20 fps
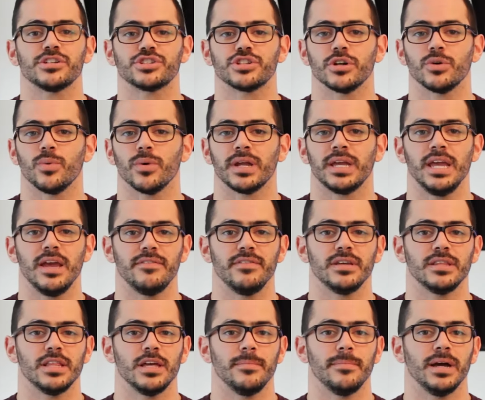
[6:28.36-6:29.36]
sure we're
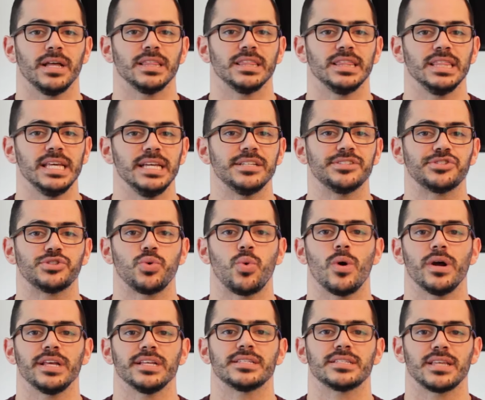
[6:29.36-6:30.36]
giving them at least
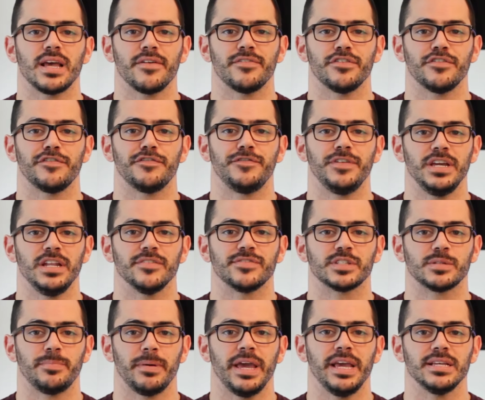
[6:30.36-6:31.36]
27 feet of
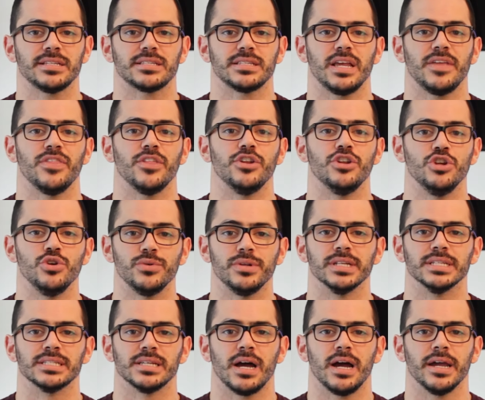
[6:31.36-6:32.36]
space in the new
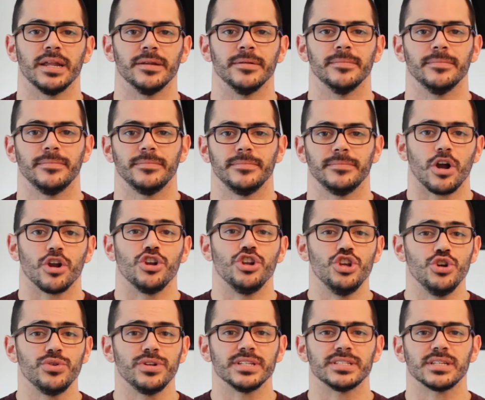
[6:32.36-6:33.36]
design. Our
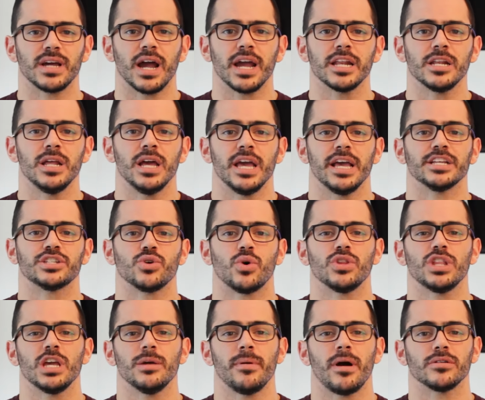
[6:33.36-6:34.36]
new design is
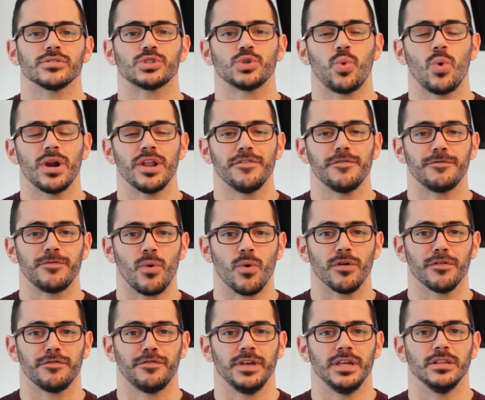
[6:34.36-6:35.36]
only about
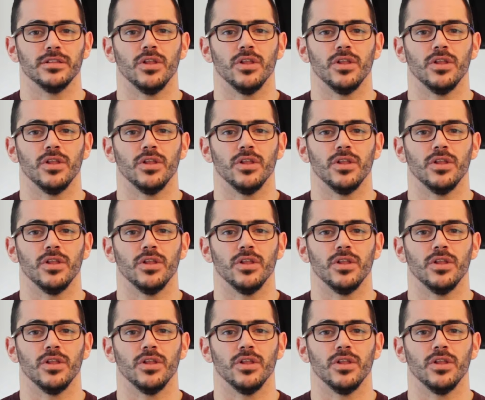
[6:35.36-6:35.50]
24 feet